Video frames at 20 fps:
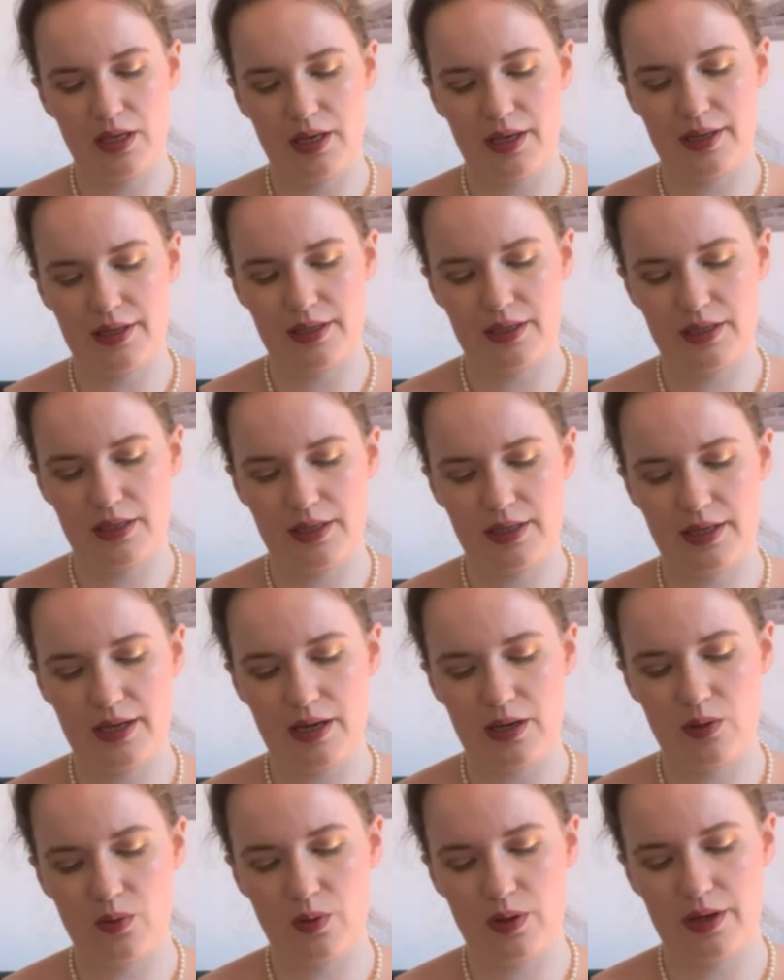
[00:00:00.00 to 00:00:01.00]
and
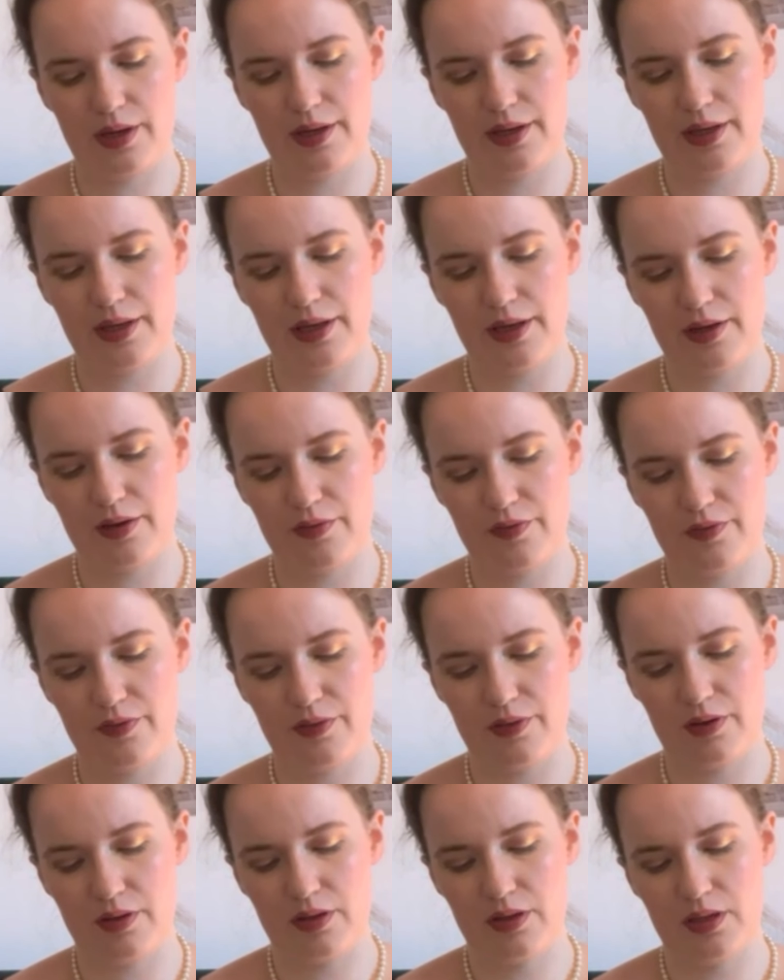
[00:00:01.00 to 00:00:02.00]
now I have
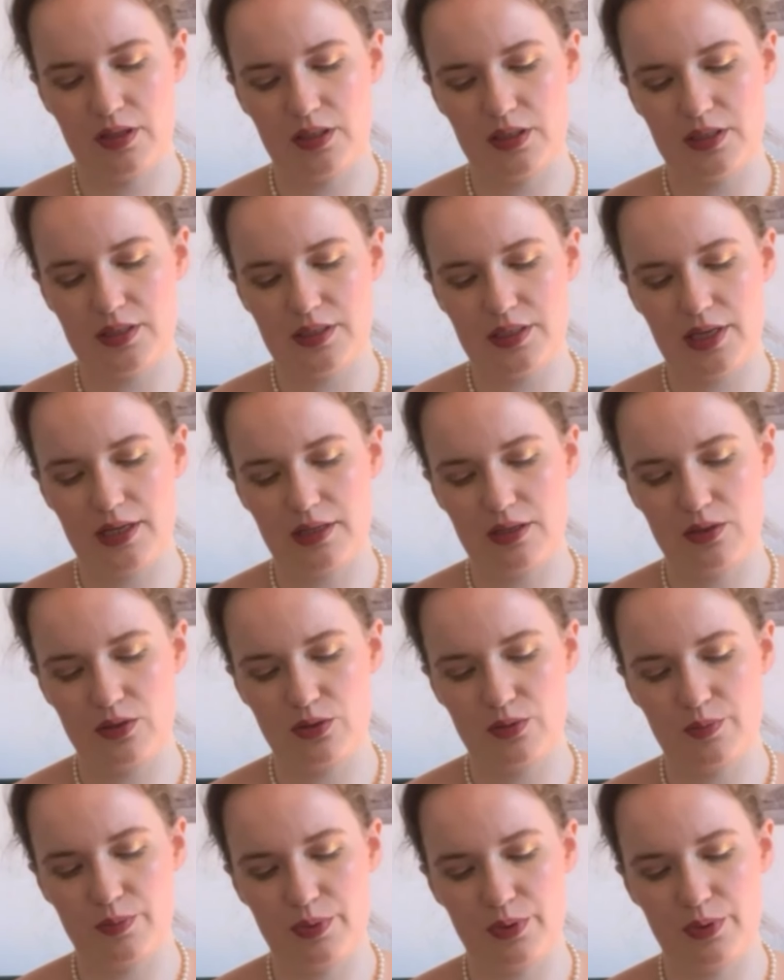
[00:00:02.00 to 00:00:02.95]
decided to